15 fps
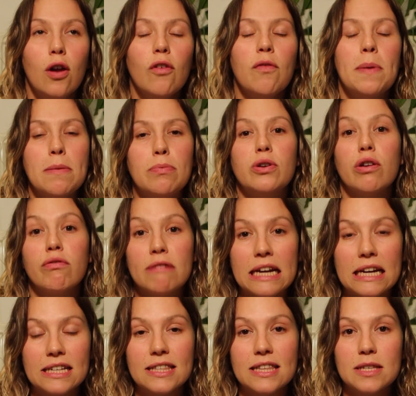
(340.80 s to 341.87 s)
people don't
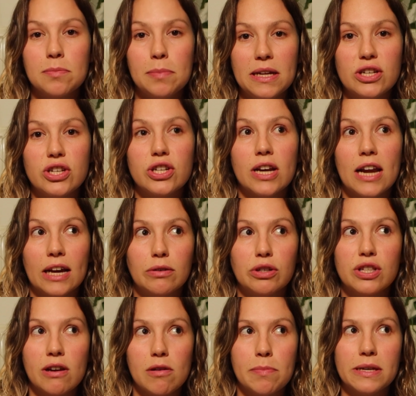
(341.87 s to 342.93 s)
realise that speech and language
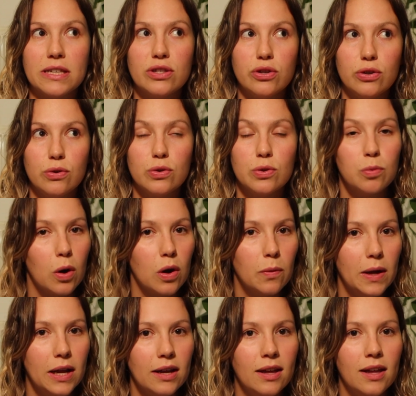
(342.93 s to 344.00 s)
therapists do
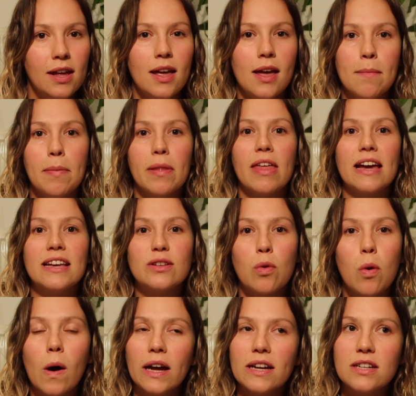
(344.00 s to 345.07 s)
swallowing, but that is
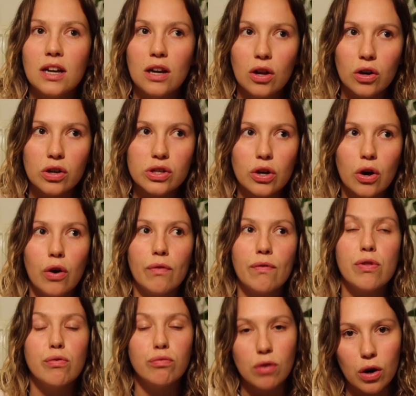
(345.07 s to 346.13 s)
quite a lot of
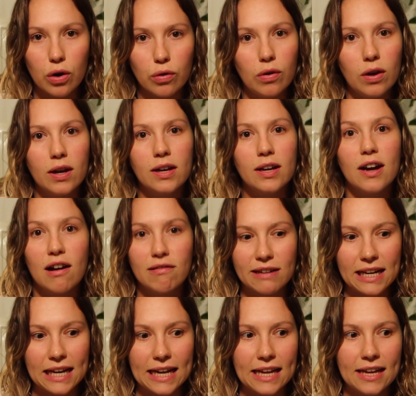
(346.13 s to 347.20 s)
the role
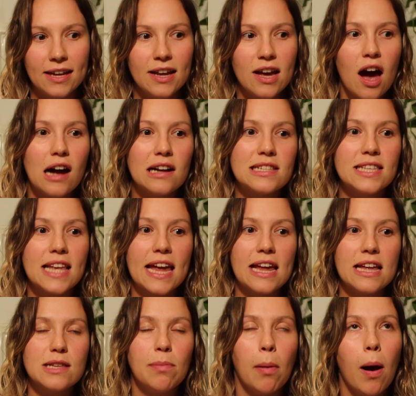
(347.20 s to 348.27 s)
currently. I'd say
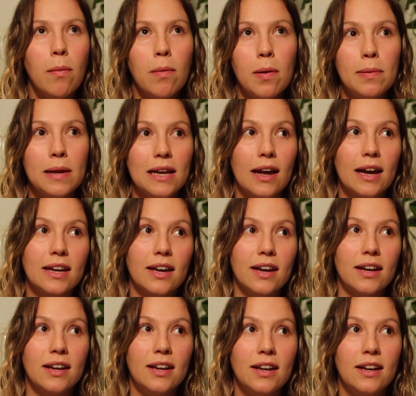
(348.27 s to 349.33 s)
it's probably like
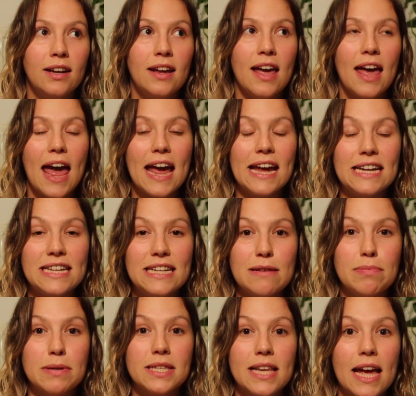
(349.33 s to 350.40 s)
a
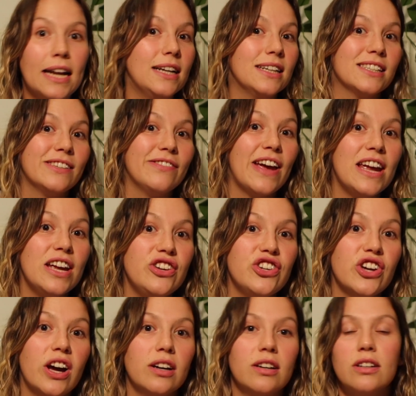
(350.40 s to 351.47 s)
80%
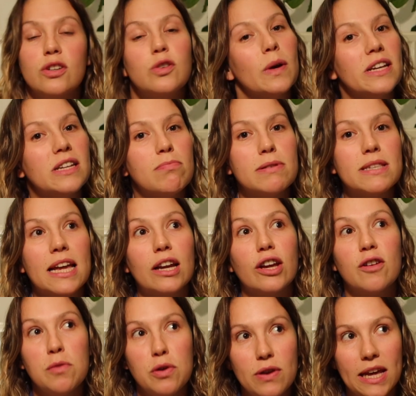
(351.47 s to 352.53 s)
dysphagia, 20%
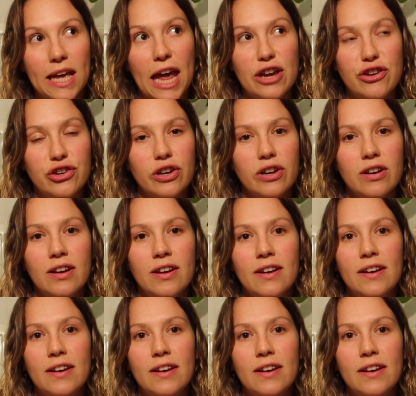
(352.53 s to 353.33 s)
communication,